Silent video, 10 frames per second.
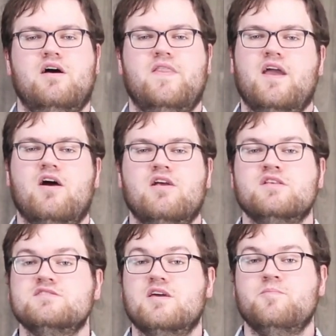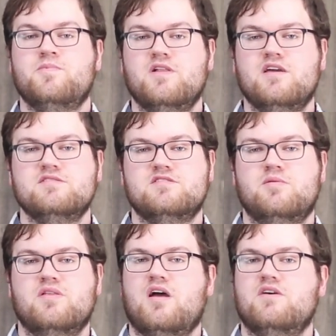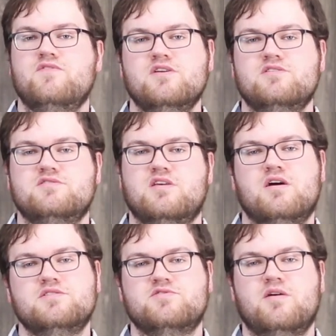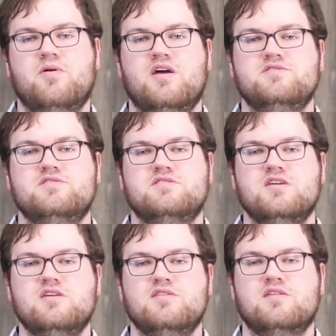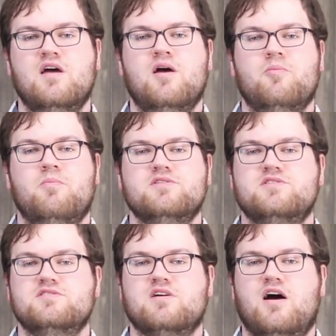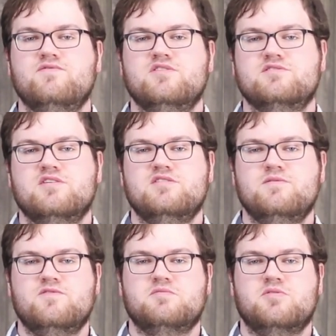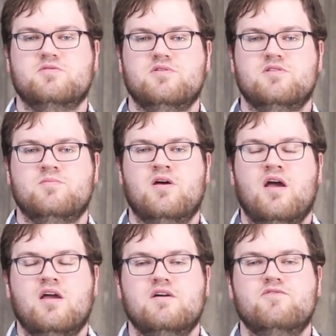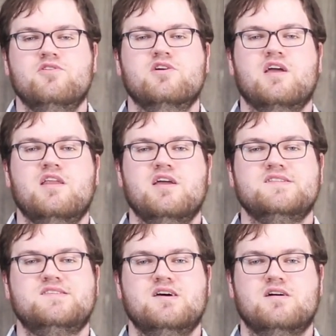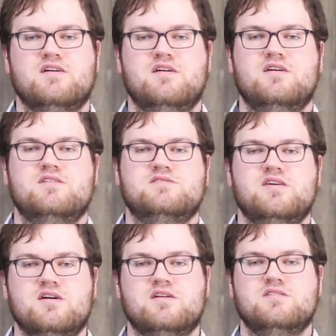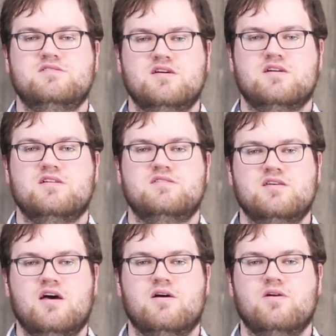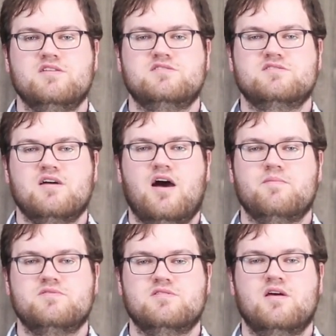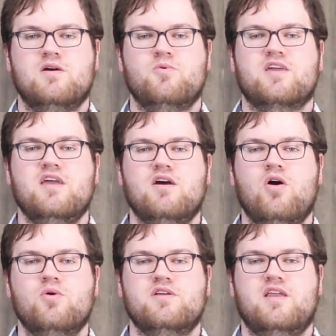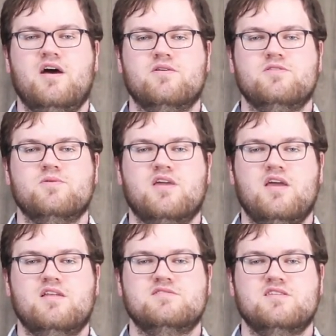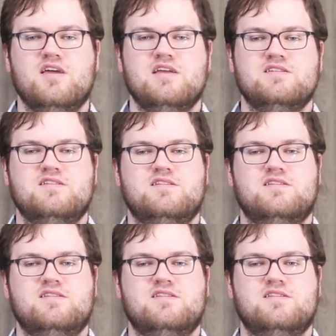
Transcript: They are in the same place. They're both alveolar sounds right behind your teeth, but there's obviously a difference between them. If we look at a T, T, T, T, it stops. We can't hold it out. You can't say